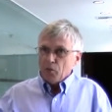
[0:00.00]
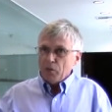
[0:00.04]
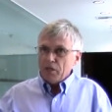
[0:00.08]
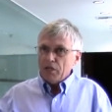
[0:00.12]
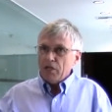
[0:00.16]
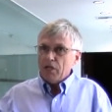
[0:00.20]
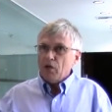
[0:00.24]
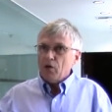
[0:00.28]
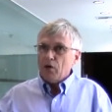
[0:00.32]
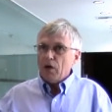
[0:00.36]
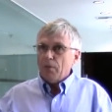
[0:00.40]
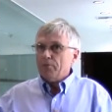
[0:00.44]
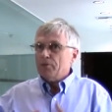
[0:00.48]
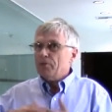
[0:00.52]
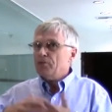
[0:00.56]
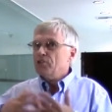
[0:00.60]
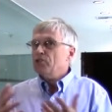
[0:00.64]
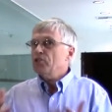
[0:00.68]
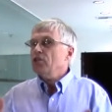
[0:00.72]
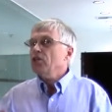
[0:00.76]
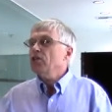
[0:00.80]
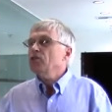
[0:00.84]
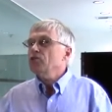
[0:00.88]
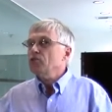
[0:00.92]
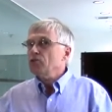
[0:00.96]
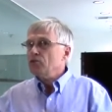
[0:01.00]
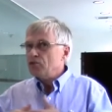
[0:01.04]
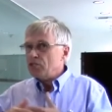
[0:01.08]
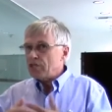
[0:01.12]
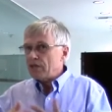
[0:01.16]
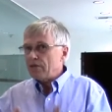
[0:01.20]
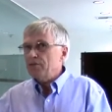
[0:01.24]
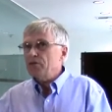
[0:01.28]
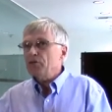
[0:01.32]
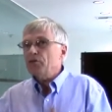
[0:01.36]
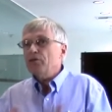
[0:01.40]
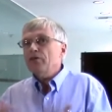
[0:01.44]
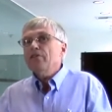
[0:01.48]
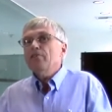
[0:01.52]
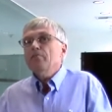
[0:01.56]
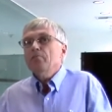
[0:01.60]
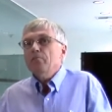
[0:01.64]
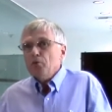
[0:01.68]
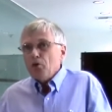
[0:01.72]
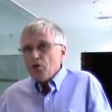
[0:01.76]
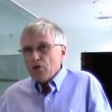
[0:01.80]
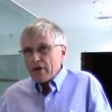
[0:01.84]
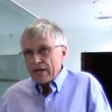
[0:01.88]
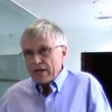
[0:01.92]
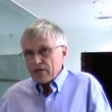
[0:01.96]
we can go up to 6 or 7 or
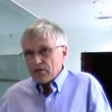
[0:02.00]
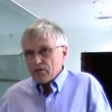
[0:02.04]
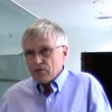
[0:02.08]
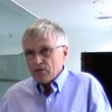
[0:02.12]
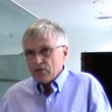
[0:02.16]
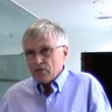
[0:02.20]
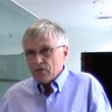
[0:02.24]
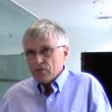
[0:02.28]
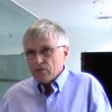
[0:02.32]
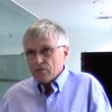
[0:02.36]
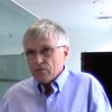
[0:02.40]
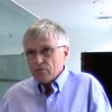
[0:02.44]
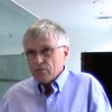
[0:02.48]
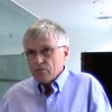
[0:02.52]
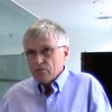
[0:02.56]
even more axes.